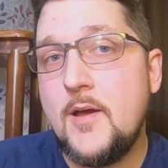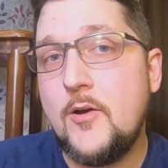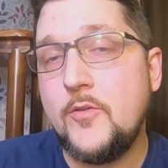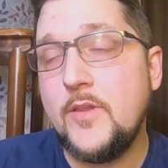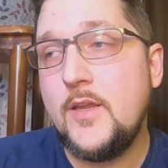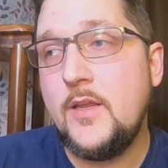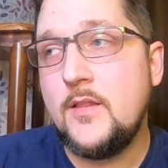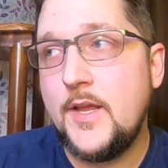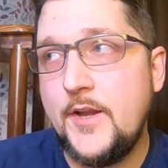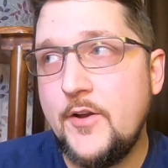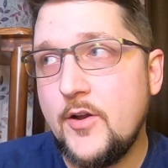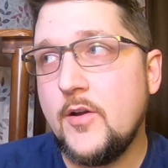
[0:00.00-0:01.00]
Only
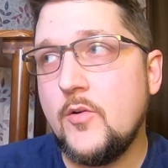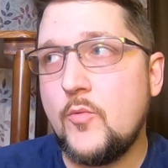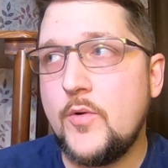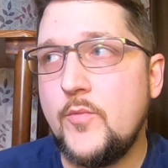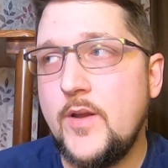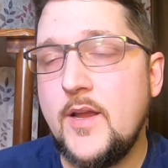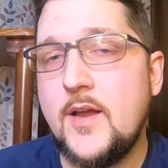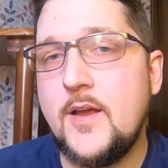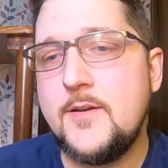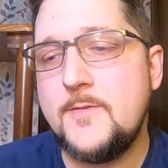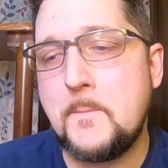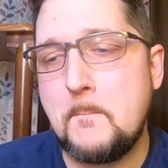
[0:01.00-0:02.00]
later, when we
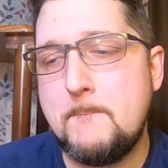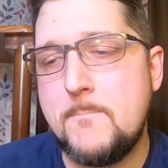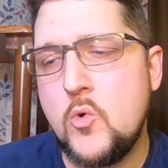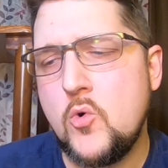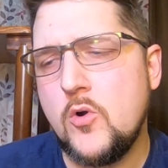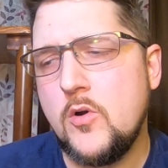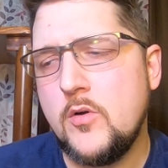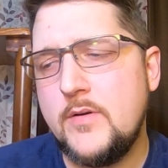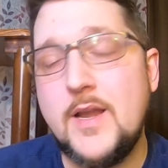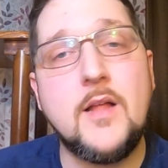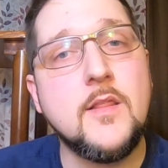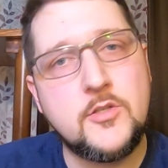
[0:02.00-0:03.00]
got more
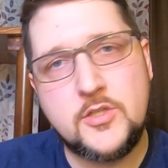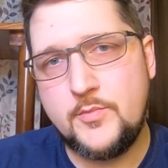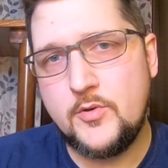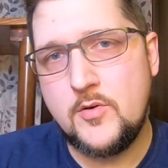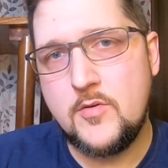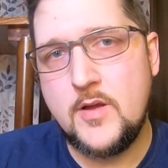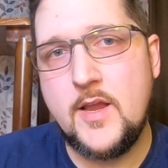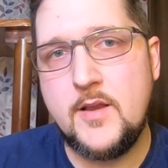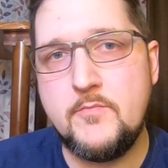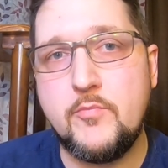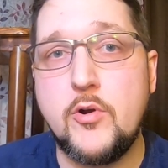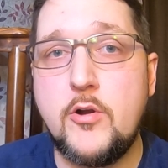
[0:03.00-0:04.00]
knowledgeable
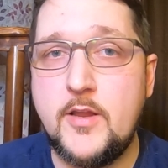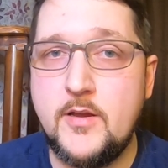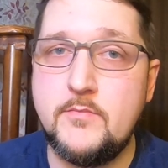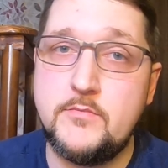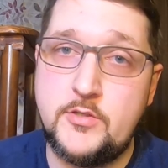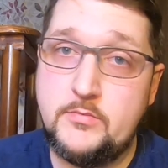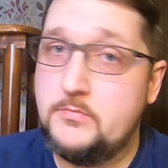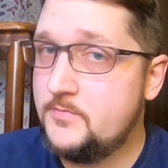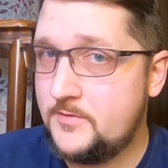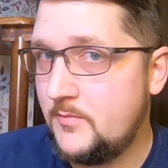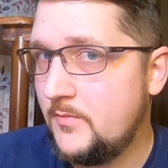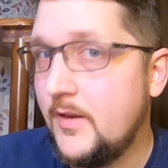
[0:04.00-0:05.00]
and brought him to
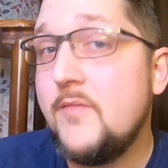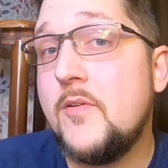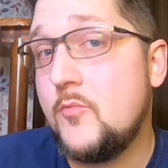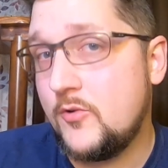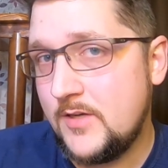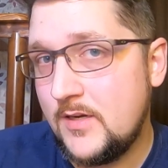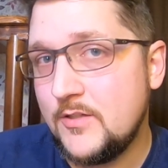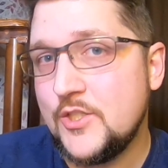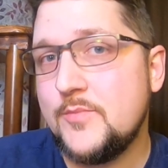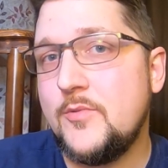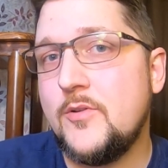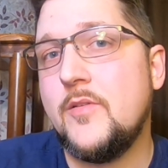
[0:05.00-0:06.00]
somebody even more
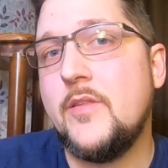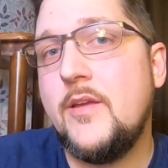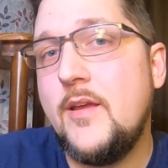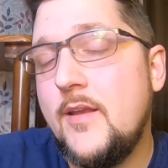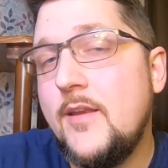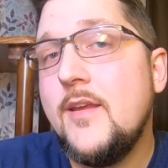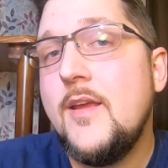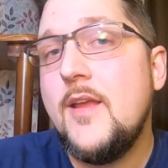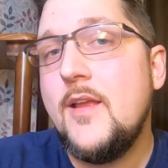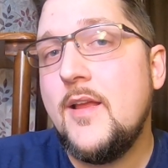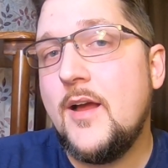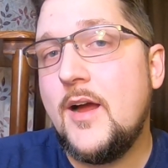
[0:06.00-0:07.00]
knowledgeable then,
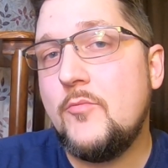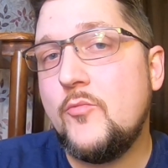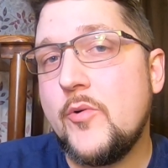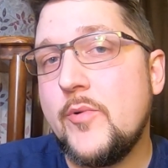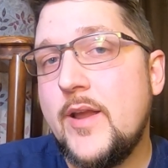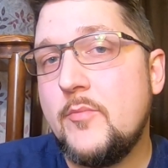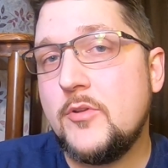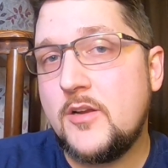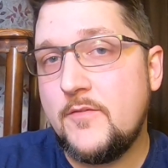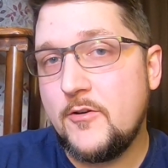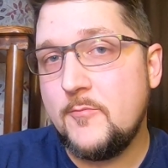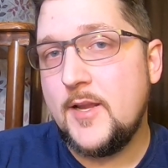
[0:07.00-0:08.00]
were we able to
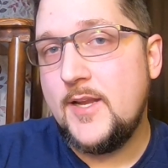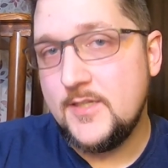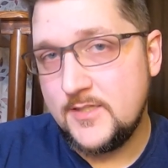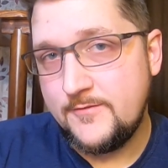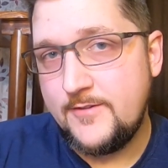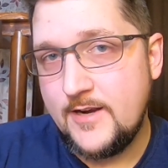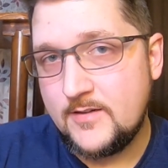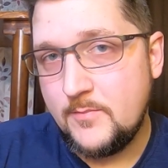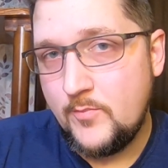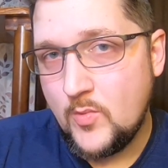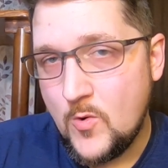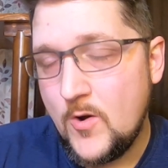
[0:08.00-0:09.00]
confirm that he is in fact a
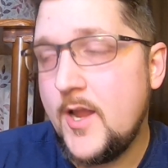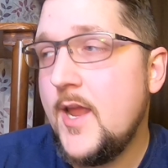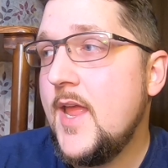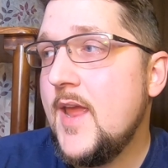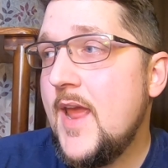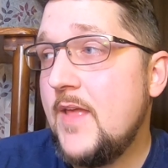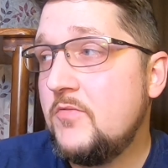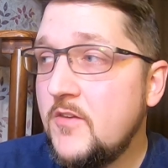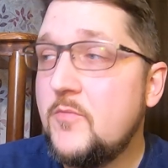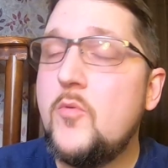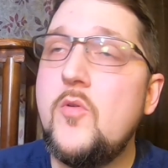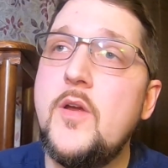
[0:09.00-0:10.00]
boy. At
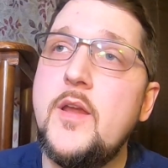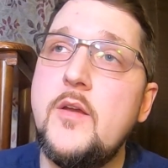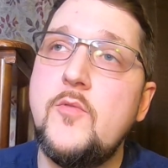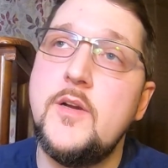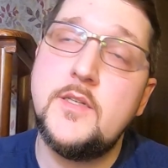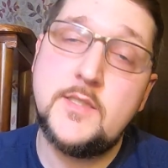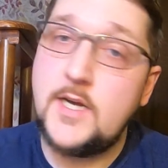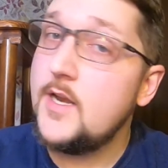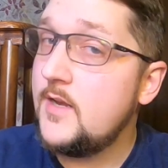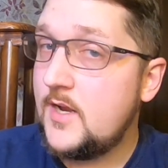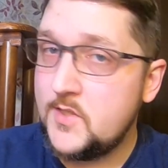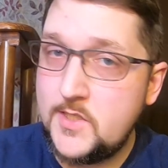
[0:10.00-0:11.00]
this point, we
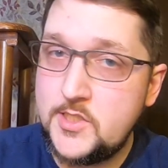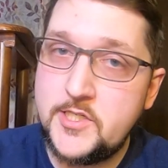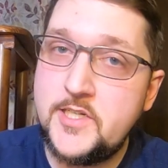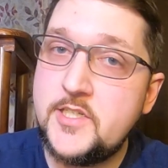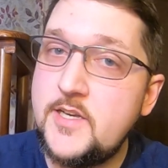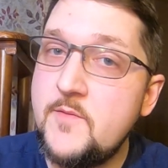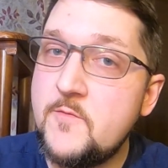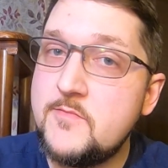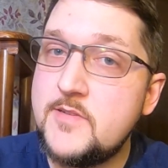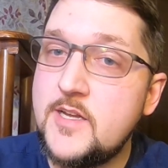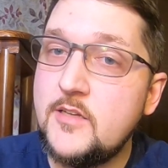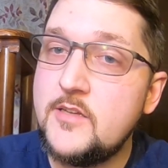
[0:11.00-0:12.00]
decided not to change his name
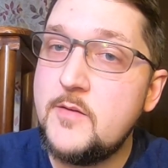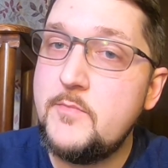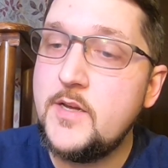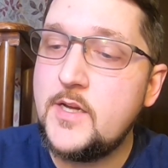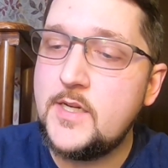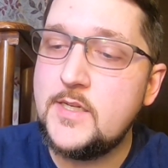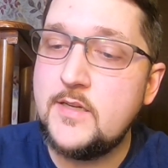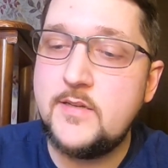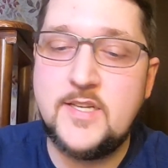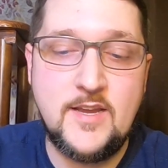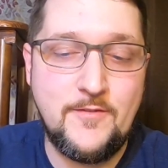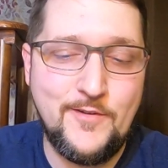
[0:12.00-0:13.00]
from Zelda
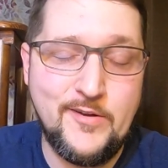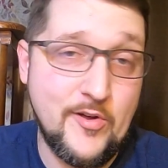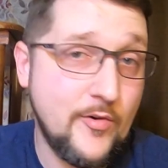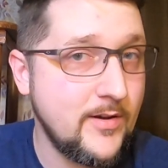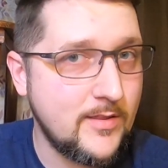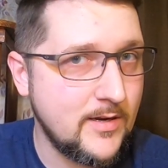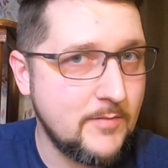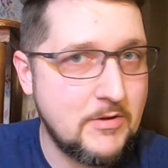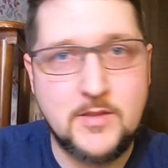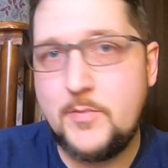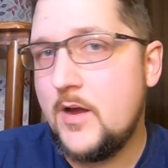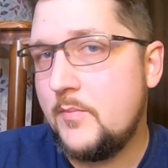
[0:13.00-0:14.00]
because if you know anything
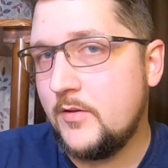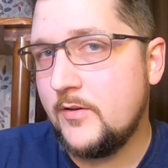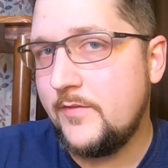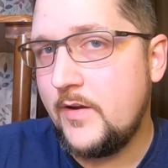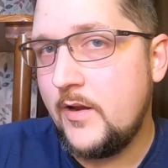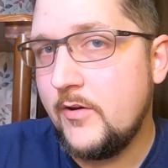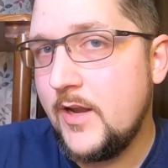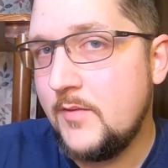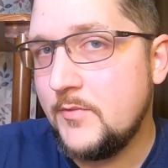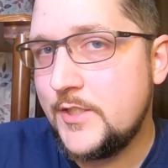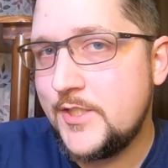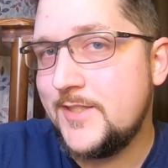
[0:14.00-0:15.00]
about the popular video
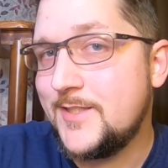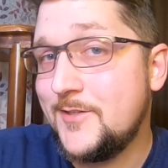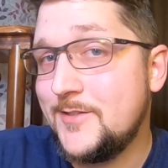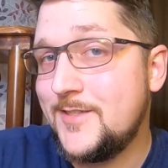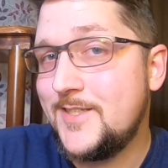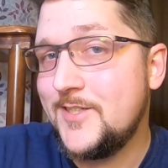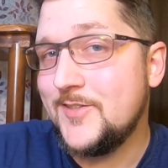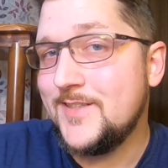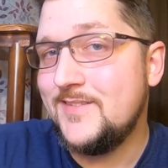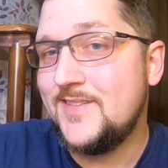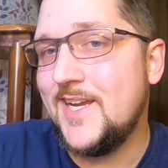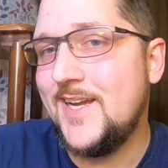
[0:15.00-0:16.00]
game Legend of Zelda
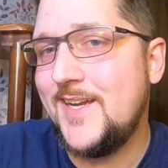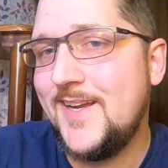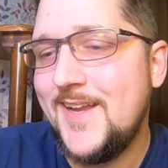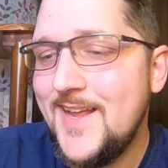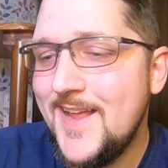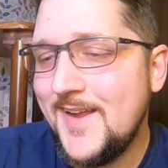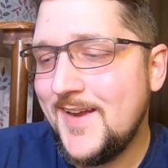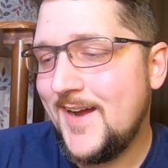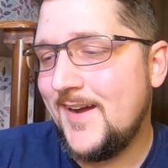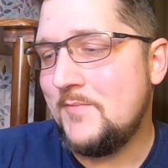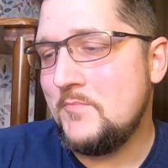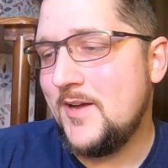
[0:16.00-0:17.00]
series,
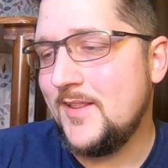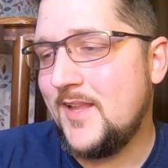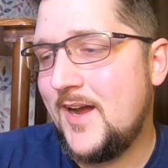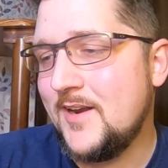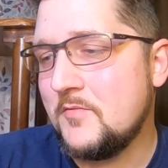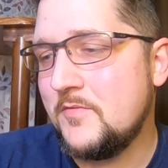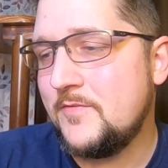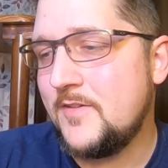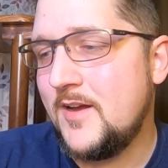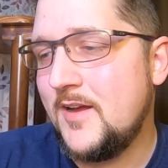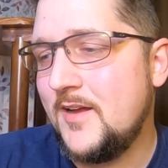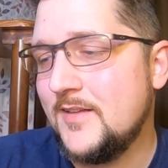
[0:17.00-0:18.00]
a lot of
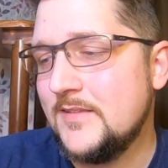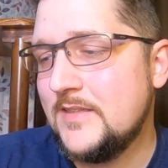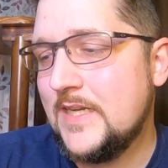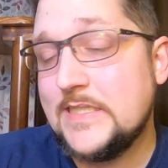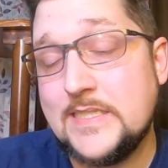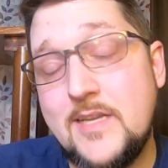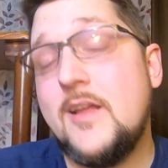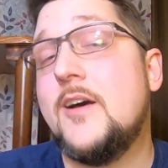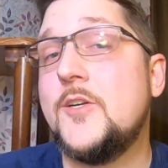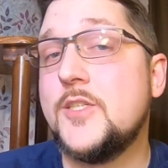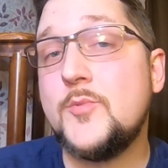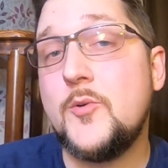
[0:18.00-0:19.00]
less than
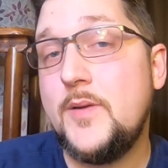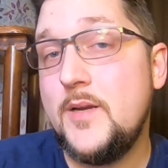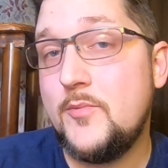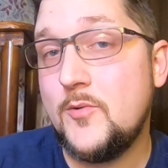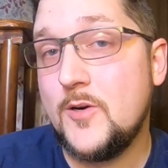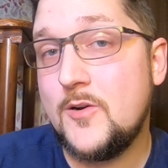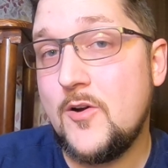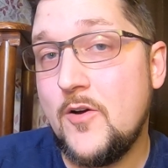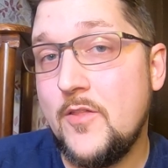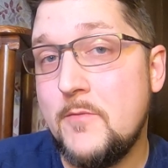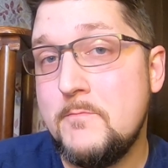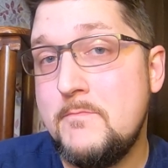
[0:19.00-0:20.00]
knowledgeable people will
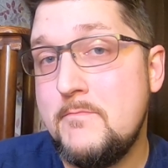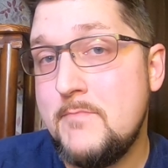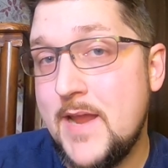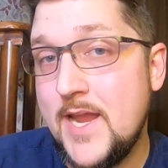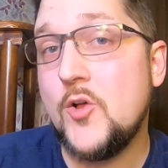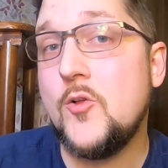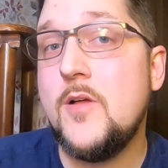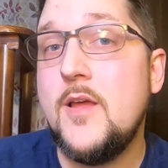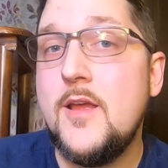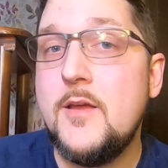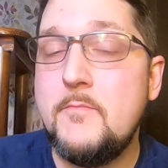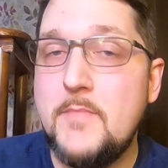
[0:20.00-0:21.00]
call the
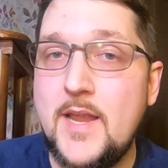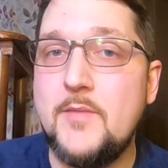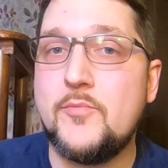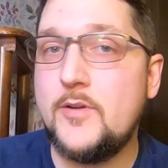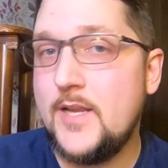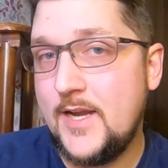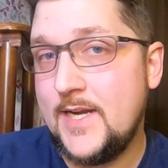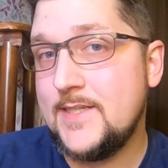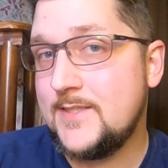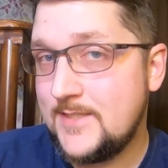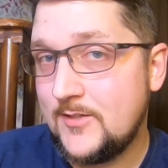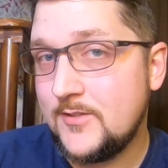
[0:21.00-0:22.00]
main
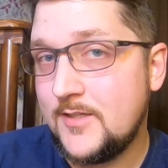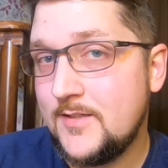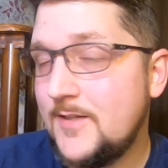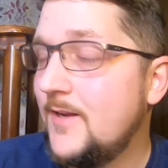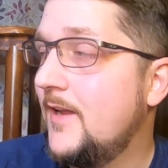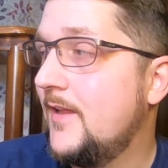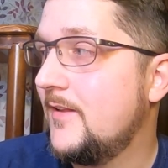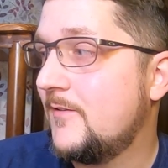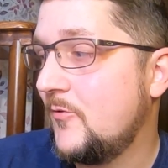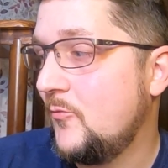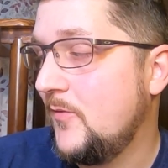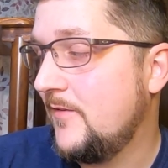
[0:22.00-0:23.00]
protagonist Zelda, and
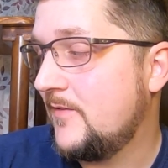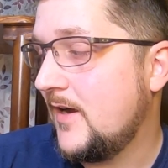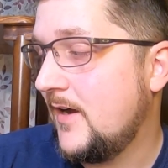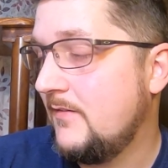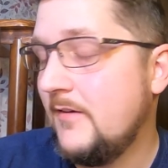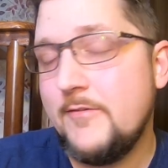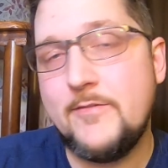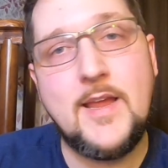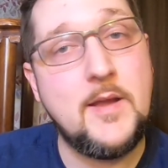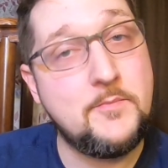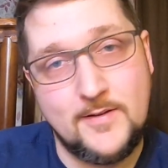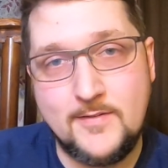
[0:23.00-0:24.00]
so we've kind of
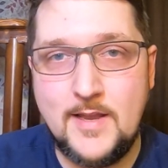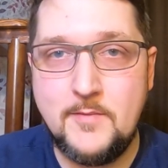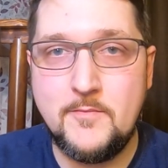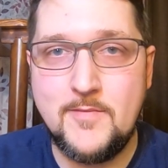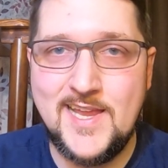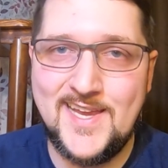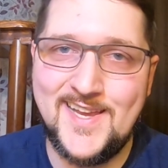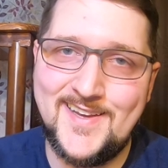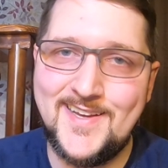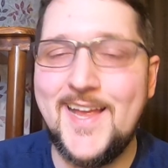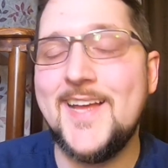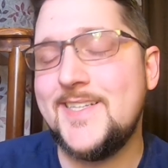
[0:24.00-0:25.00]
kept his name
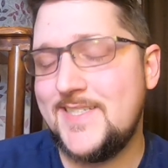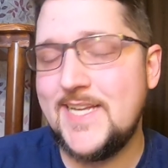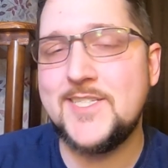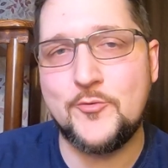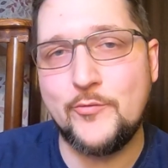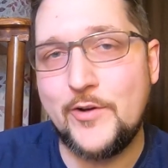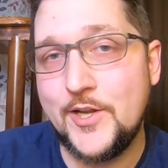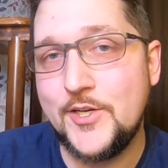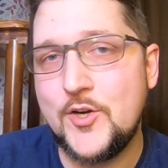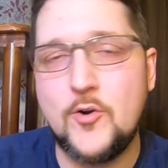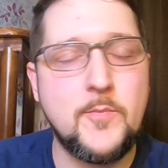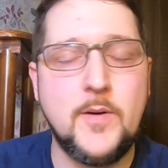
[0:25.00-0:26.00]
as a running
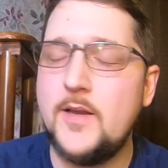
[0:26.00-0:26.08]
joke.